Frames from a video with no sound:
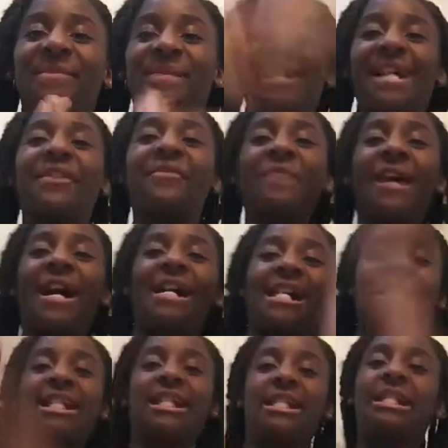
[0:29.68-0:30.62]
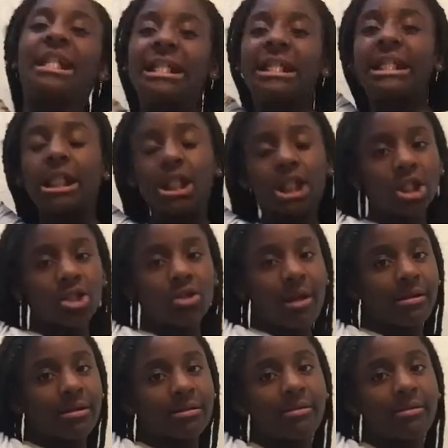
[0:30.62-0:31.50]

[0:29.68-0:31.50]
went up at 16 subscribers.